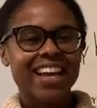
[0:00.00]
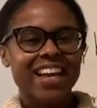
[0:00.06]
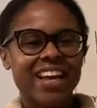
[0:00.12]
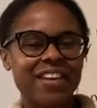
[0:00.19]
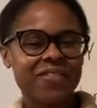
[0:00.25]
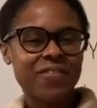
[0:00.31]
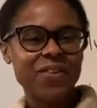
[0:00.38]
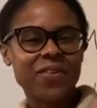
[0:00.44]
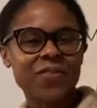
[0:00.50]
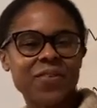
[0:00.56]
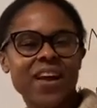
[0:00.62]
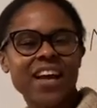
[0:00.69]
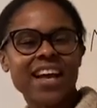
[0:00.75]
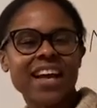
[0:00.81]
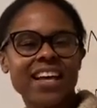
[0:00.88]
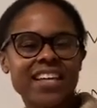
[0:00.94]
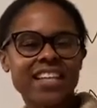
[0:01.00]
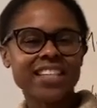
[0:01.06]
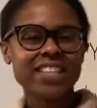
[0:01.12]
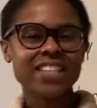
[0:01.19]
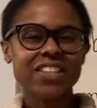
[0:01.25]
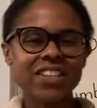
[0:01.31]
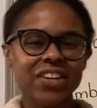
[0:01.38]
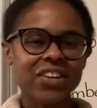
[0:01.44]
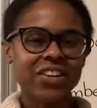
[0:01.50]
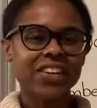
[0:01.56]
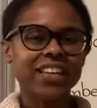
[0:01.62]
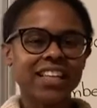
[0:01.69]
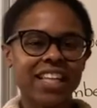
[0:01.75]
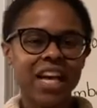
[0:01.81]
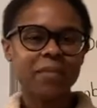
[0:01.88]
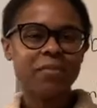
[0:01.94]
If you're ready to
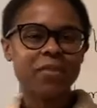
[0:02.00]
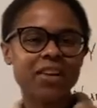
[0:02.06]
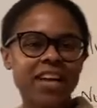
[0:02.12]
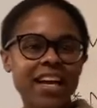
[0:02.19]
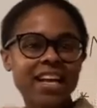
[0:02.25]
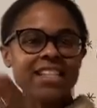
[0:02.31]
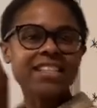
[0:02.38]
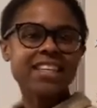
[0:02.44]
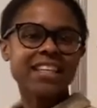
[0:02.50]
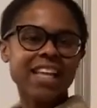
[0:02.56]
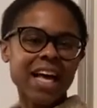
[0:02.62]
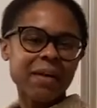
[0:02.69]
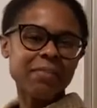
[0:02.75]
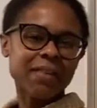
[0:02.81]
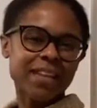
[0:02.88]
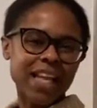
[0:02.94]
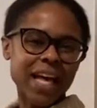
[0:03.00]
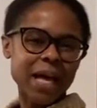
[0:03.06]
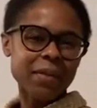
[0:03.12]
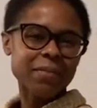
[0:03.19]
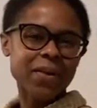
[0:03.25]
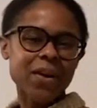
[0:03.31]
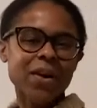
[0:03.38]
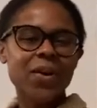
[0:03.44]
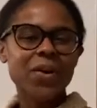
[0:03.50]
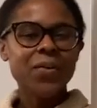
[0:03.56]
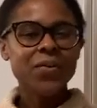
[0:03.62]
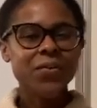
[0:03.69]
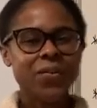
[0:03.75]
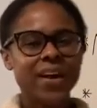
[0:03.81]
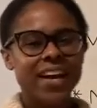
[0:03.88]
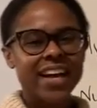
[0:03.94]
learn, clap your hands, clap, clap
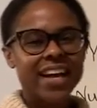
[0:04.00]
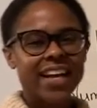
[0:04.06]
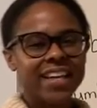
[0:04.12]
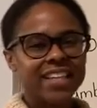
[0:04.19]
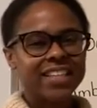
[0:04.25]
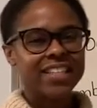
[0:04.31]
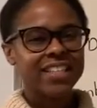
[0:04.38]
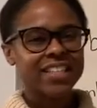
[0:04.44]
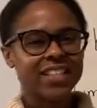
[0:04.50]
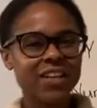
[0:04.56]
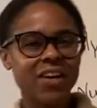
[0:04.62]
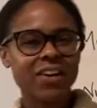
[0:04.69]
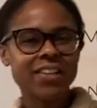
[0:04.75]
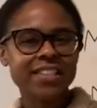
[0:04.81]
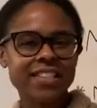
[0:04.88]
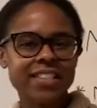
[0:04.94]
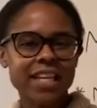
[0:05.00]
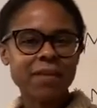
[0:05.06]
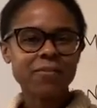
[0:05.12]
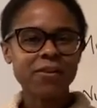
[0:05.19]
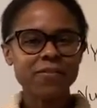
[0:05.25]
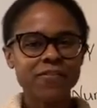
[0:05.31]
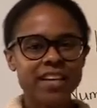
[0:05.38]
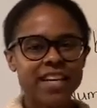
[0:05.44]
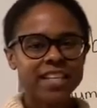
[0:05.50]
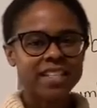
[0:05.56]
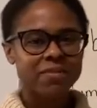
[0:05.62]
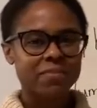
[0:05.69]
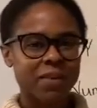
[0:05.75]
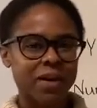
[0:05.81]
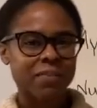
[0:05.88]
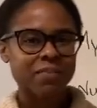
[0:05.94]
ready to learn, stamp your
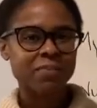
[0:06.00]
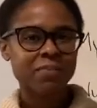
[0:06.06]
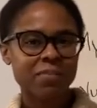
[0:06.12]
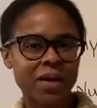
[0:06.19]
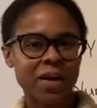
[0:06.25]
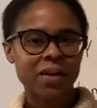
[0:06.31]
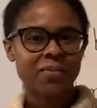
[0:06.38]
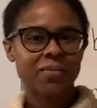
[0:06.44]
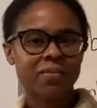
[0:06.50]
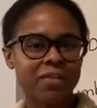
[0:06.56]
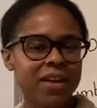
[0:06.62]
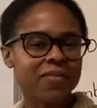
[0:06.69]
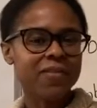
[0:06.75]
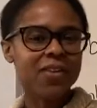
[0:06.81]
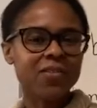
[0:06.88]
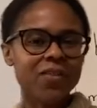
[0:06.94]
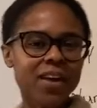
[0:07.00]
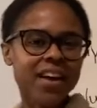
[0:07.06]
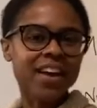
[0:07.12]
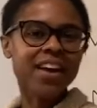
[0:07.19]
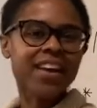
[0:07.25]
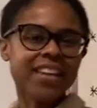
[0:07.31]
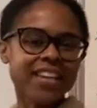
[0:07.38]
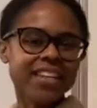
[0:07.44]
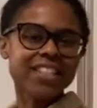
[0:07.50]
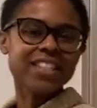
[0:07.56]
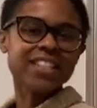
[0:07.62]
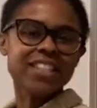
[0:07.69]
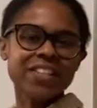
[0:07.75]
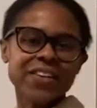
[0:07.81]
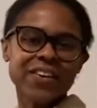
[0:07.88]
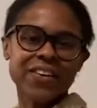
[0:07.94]
feet, bum bum. If you're ready
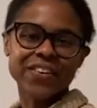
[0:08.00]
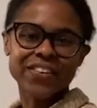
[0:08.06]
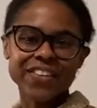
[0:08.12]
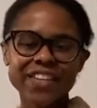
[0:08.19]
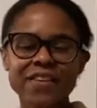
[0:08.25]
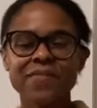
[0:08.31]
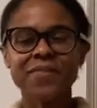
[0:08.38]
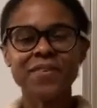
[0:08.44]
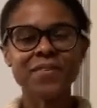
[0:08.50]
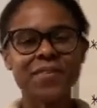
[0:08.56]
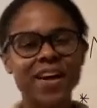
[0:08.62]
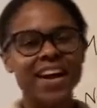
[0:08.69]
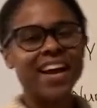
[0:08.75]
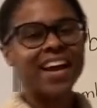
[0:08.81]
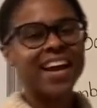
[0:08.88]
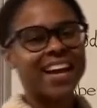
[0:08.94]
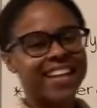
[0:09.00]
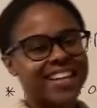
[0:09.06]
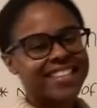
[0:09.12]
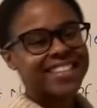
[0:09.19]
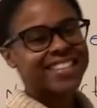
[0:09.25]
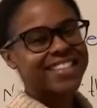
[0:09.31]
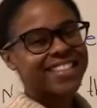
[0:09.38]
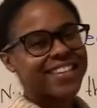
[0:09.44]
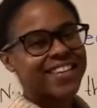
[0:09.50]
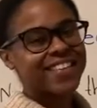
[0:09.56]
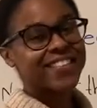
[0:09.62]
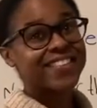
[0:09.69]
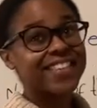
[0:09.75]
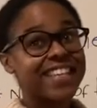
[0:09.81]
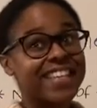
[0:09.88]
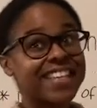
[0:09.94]
to learn, if you're ready to
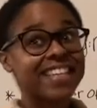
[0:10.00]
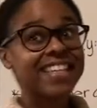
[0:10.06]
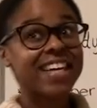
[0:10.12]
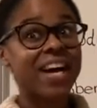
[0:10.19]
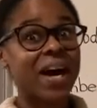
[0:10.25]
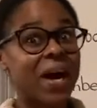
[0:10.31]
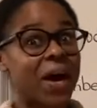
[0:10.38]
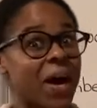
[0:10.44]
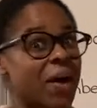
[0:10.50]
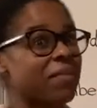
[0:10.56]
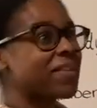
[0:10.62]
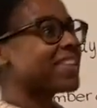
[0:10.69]
learn, then come